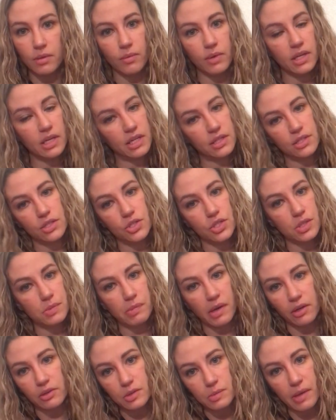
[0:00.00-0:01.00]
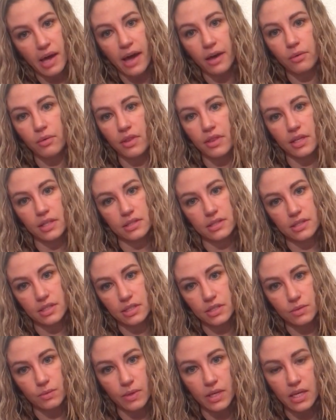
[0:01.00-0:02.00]
we need to just bounce back within
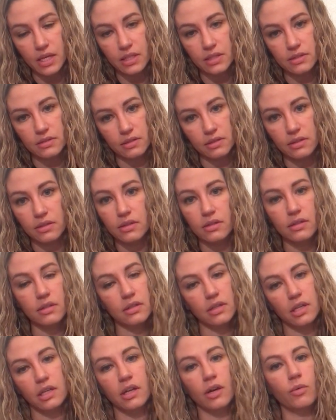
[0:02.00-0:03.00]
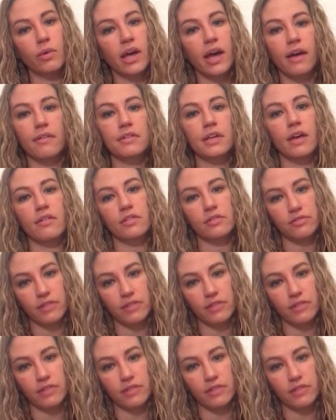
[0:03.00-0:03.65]
6 weeks, and, you know, we have to have a